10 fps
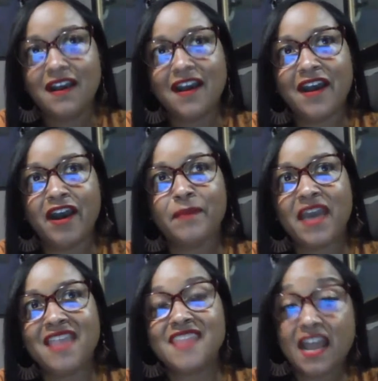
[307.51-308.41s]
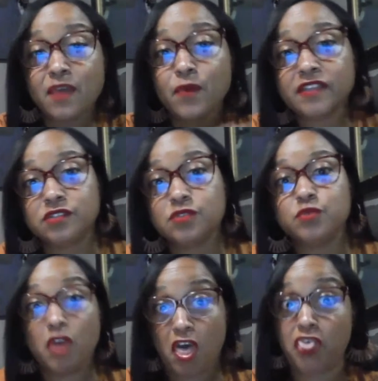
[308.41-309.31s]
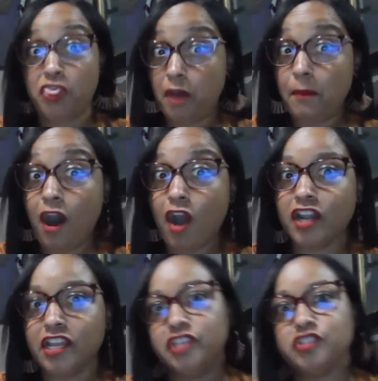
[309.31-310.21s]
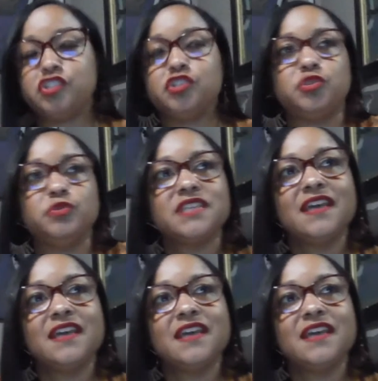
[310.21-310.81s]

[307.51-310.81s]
And then I went to the Berkeley Institute.